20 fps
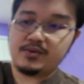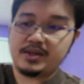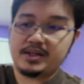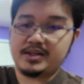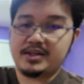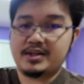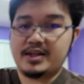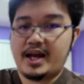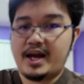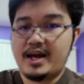with a
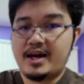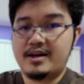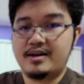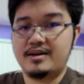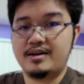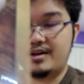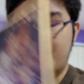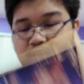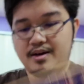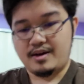
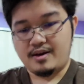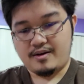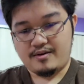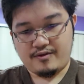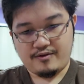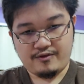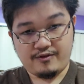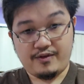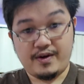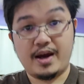stand.
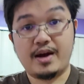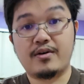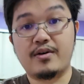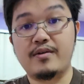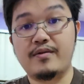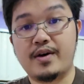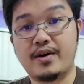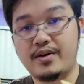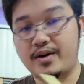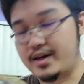
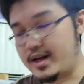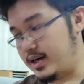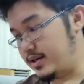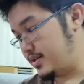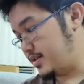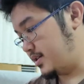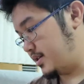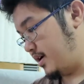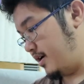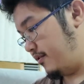Very, very
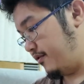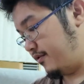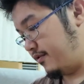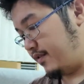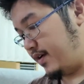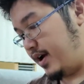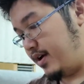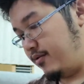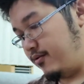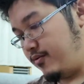nice
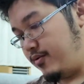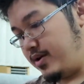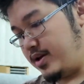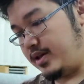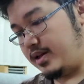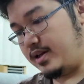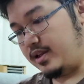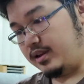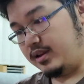stuff. I really